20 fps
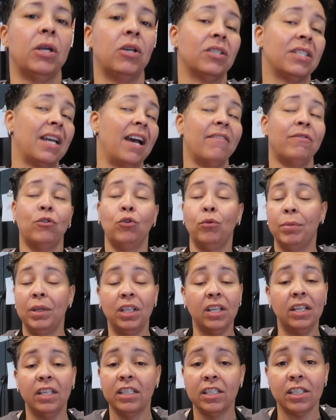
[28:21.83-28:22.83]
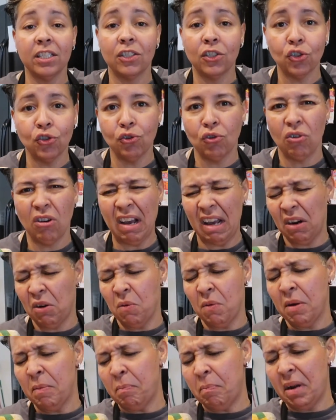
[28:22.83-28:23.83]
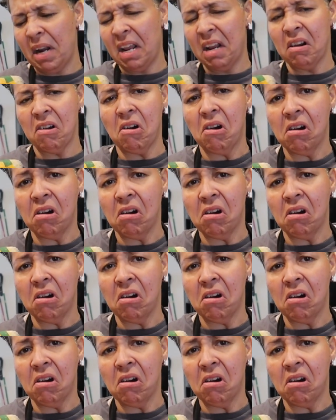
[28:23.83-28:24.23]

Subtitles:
because I have to be delicious, you know? I don't want plain